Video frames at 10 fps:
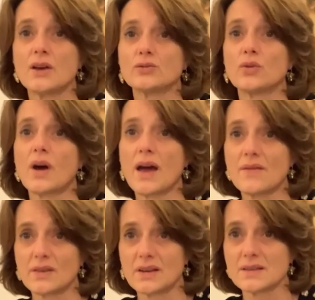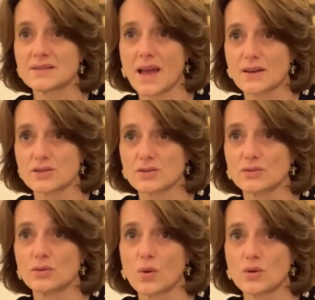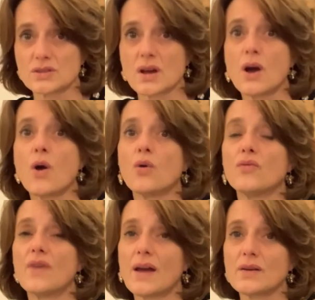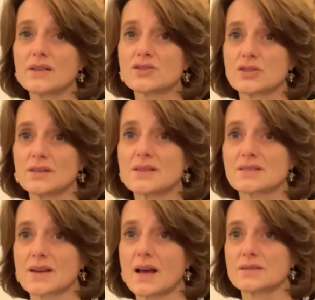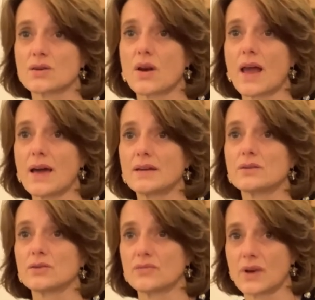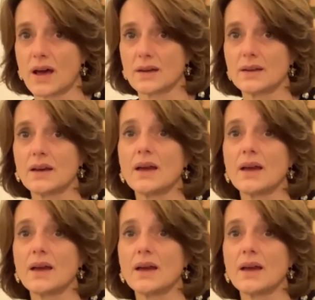to heavily sanction those who violate children's rights online and offline,